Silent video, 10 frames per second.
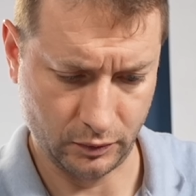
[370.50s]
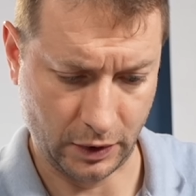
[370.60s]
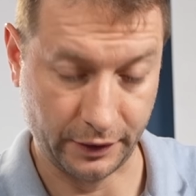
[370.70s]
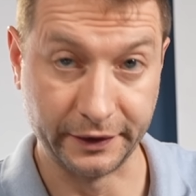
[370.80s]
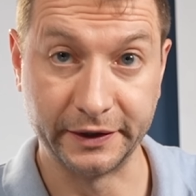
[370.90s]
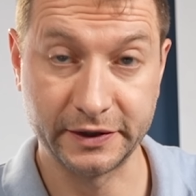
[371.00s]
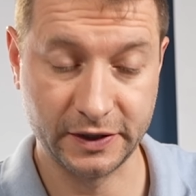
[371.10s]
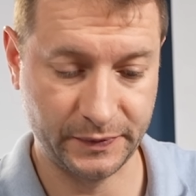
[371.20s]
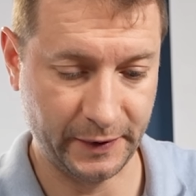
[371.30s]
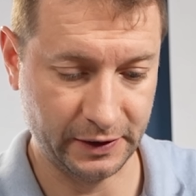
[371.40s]
While the disk
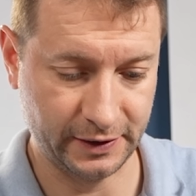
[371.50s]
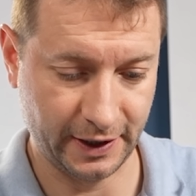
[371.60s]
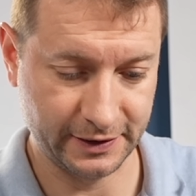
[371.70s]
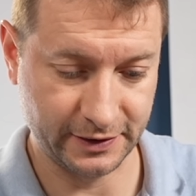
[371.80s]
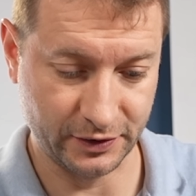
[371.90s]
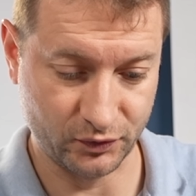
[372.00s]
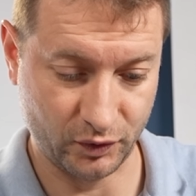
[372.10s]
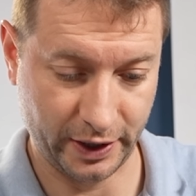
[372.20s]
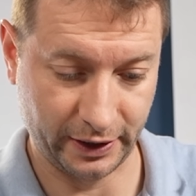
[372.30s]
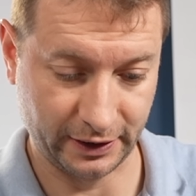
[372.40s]
speed test is
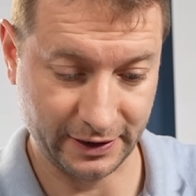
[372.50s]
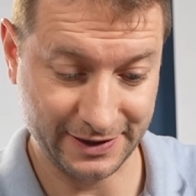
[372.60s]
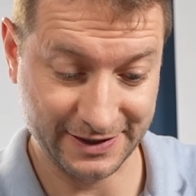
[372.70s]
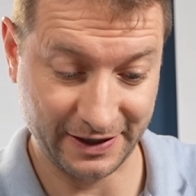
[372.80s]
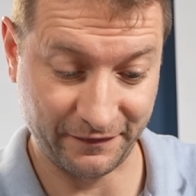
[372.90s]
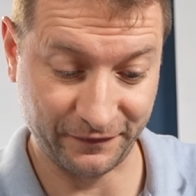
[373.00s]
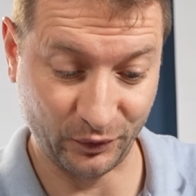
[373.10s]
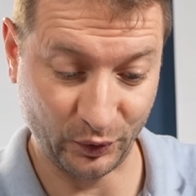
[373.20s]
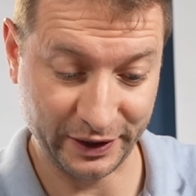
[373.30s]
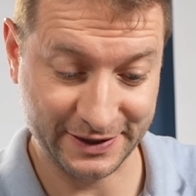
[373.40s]
running, and this is at
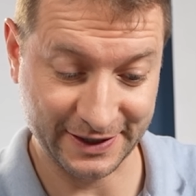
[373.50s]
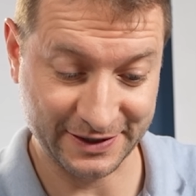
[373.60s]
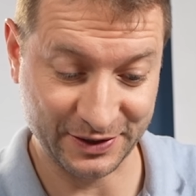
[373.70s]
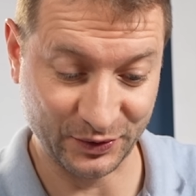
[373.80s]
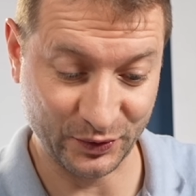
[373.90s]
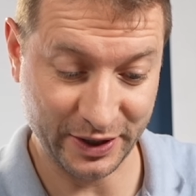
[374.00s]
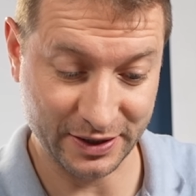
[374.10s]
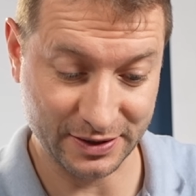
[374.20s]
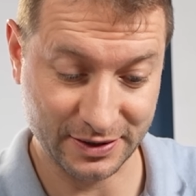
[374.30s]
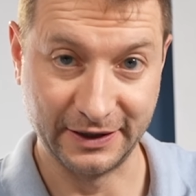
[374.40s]
46
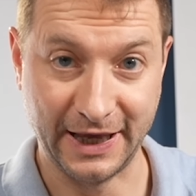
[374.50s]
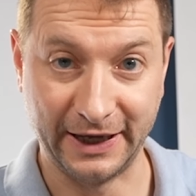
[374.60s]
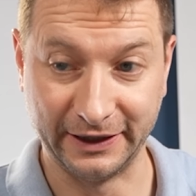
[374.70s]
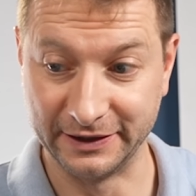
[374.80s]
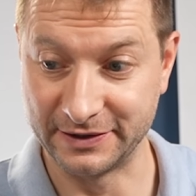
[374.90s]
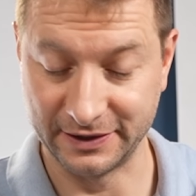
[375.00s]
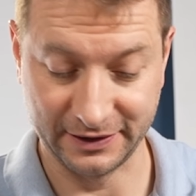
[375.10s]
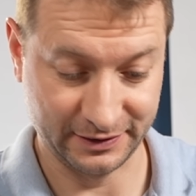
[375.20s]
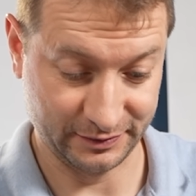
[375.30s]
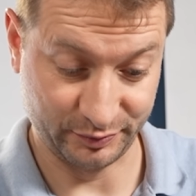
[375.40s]
degrees. That is
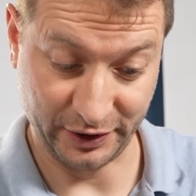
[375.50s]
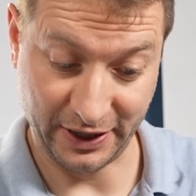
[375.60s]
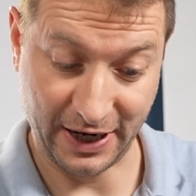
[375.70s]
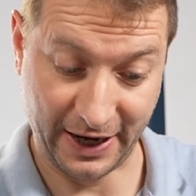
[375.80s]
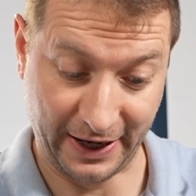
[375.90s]
pretty high,